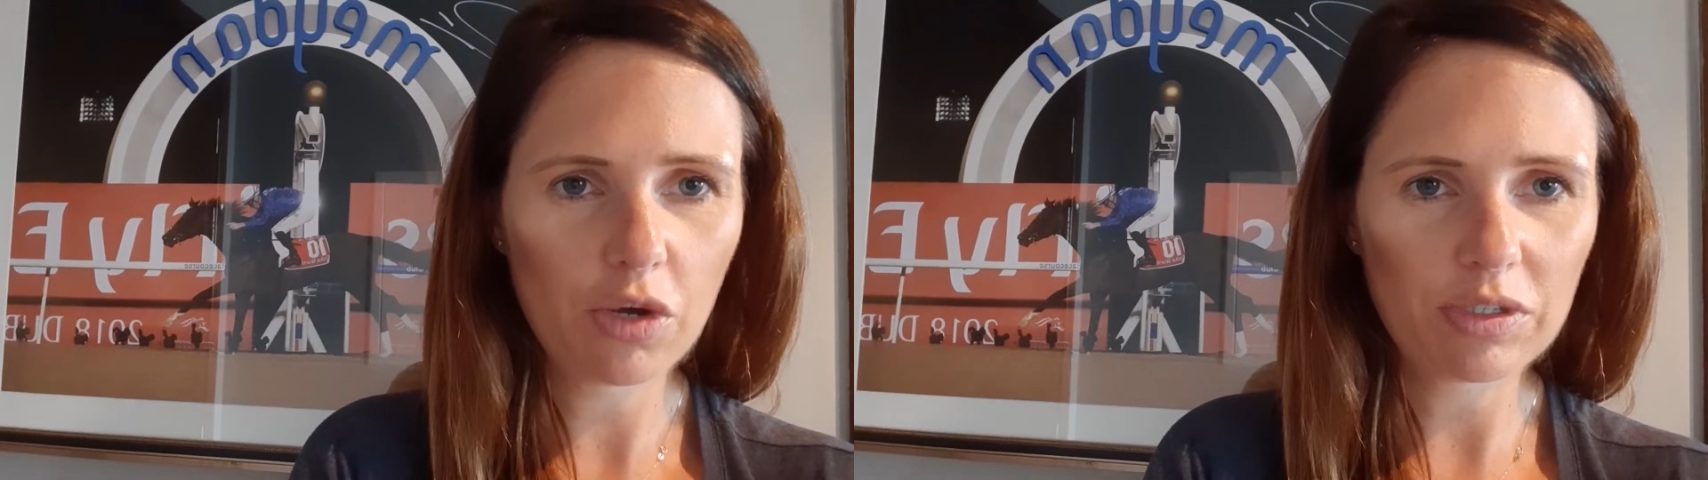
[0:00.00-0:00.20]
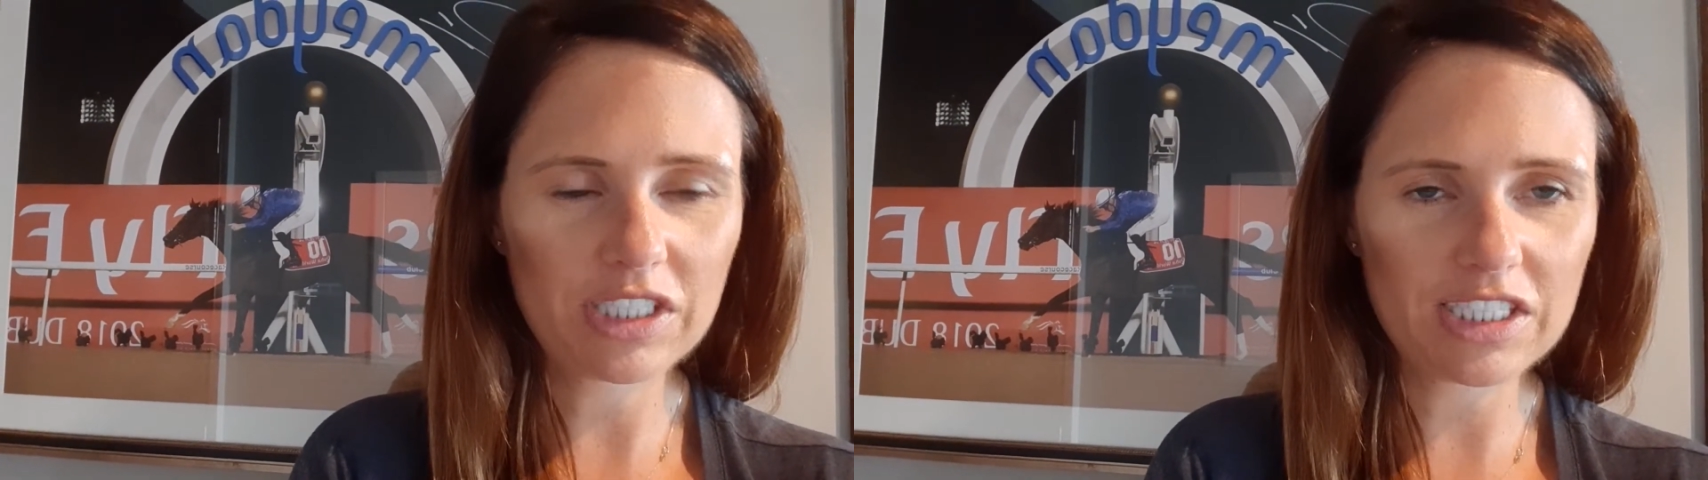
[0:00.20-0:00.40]

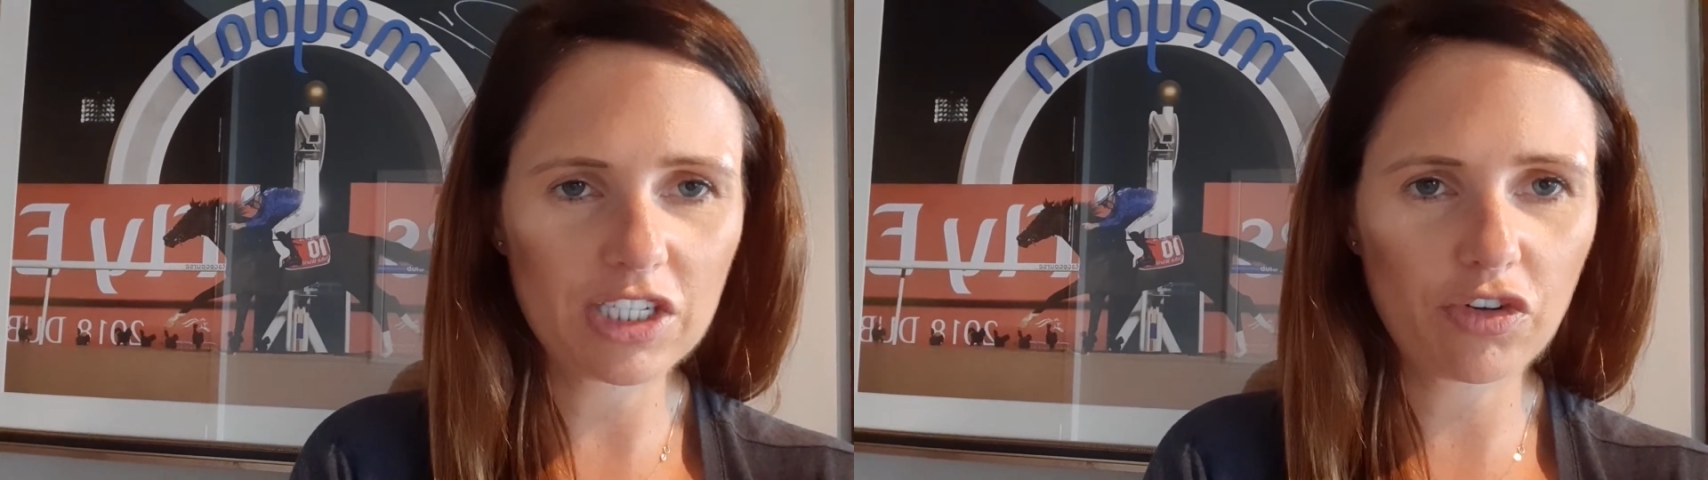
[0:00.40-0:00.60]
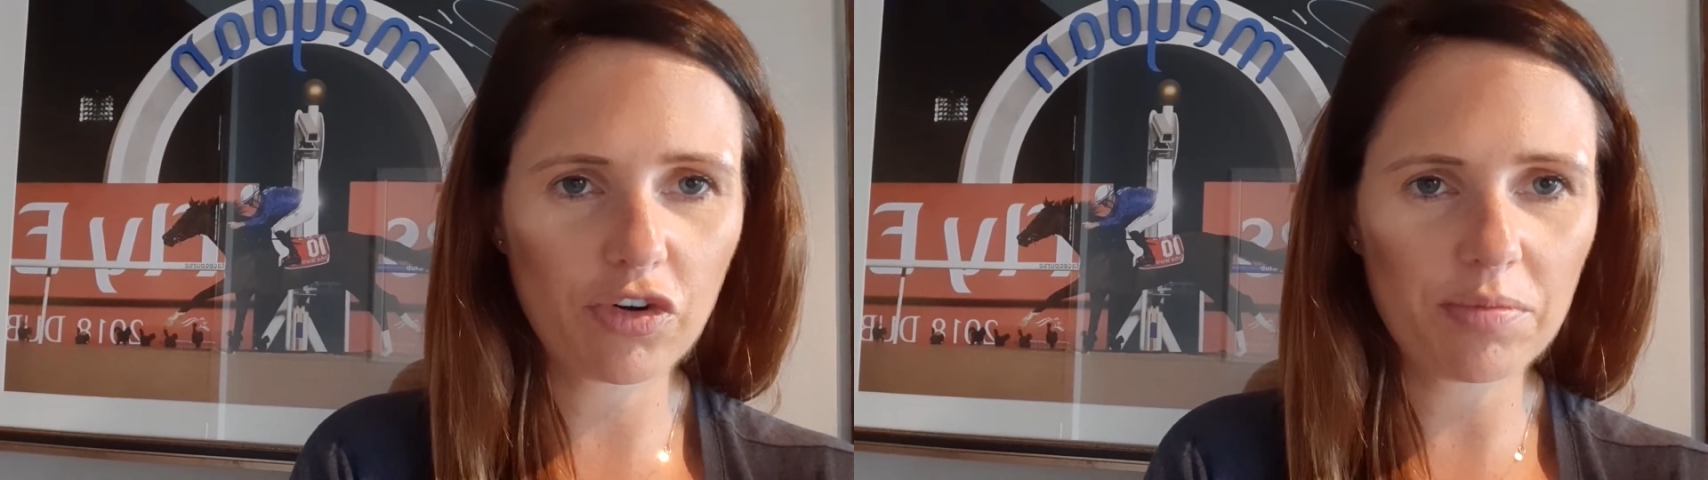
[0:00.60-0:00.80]
which is the
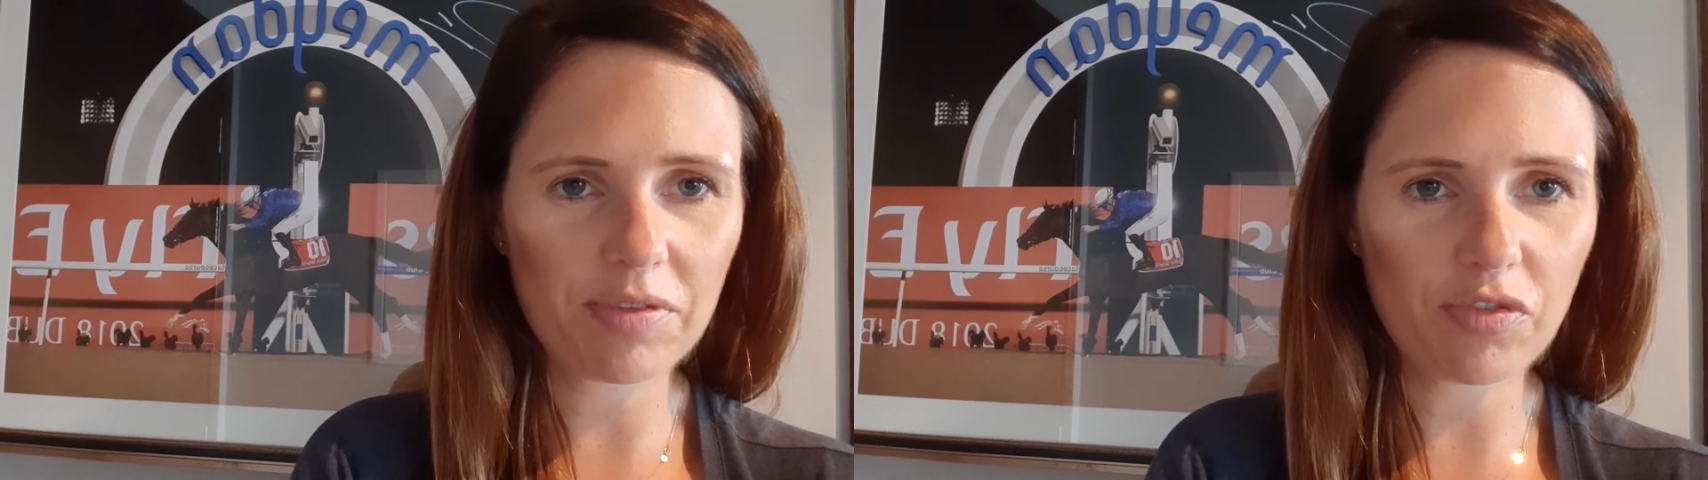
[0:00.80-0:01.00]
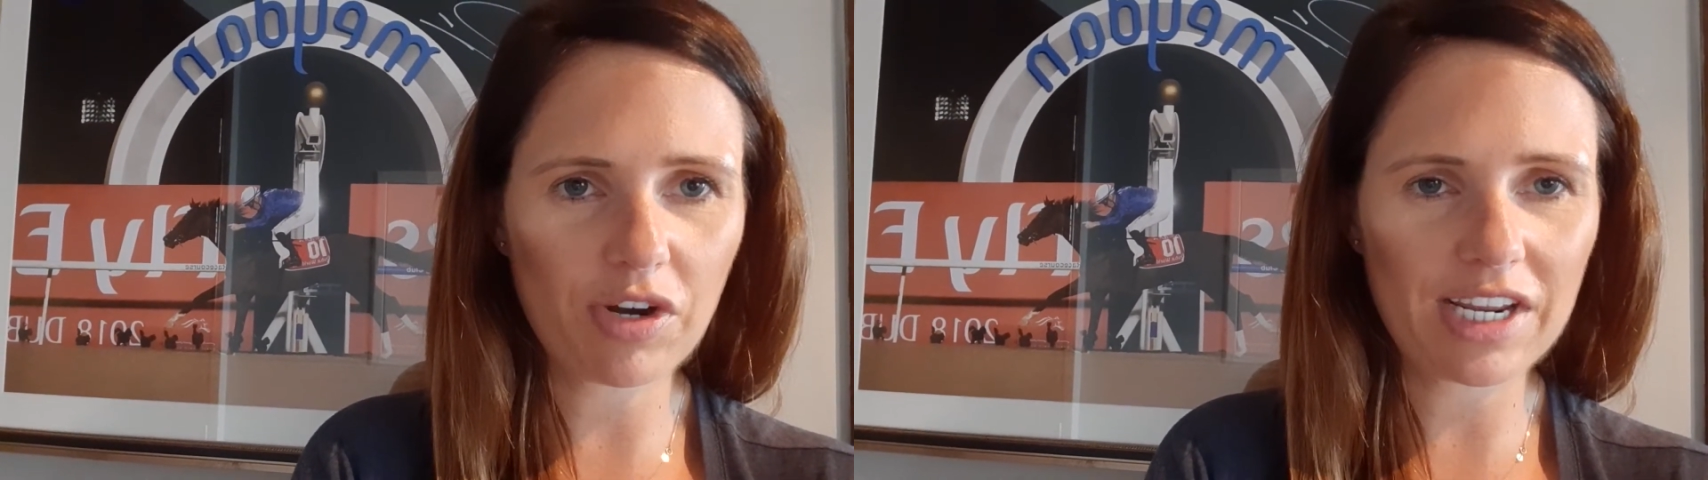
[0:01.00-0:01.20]
Group
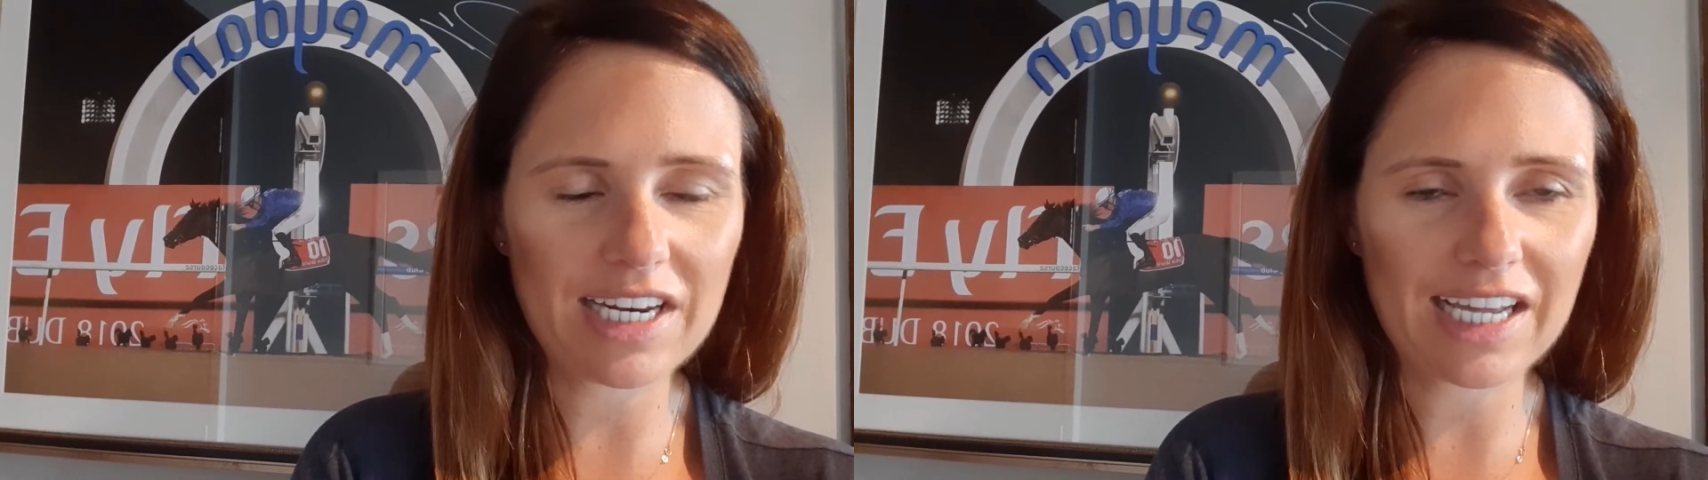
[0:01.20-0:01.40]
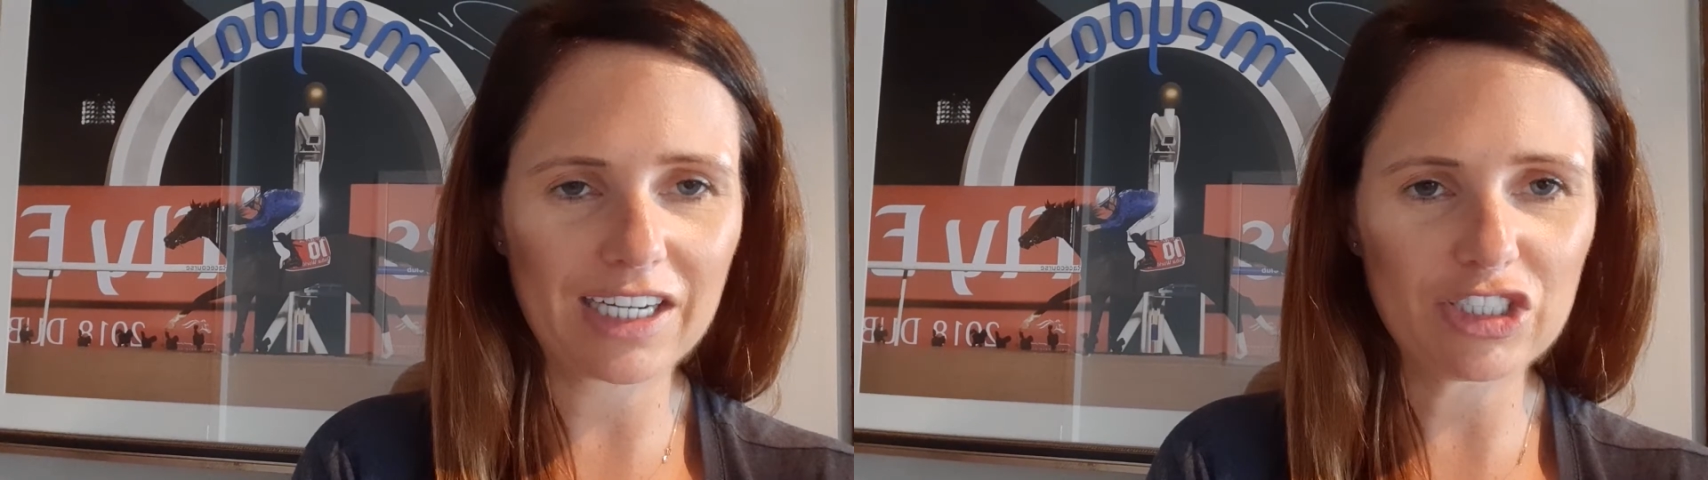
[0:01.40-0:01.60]
3
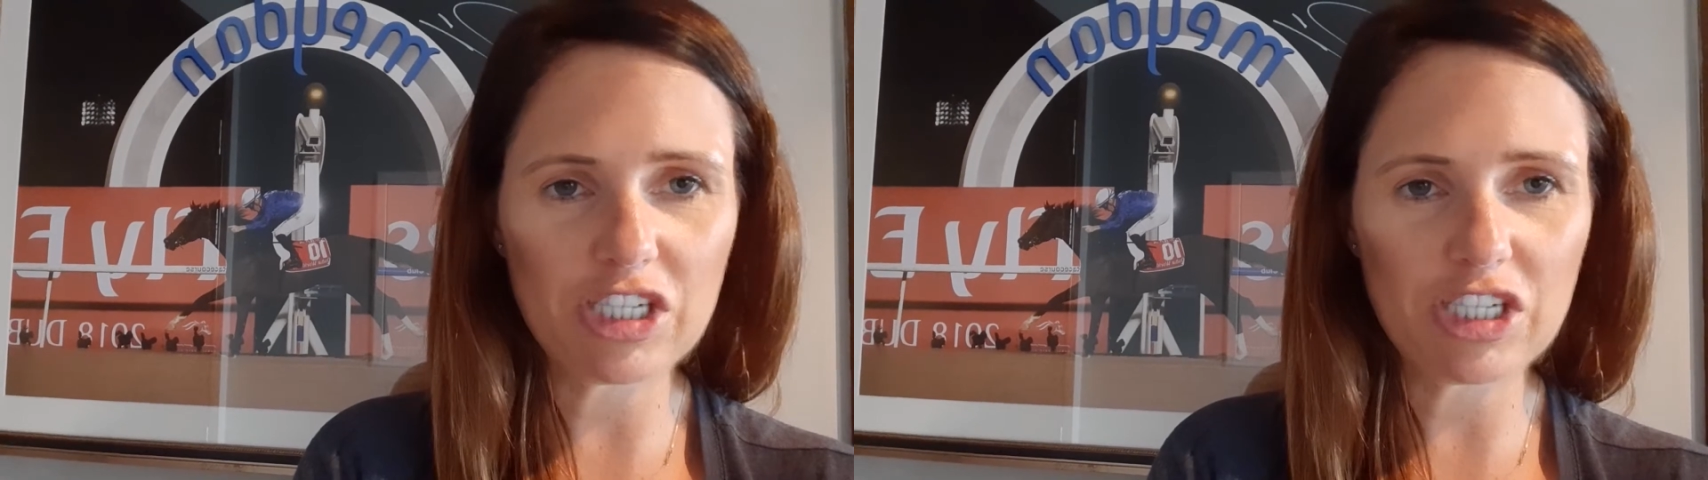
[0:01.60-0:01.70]
Nadal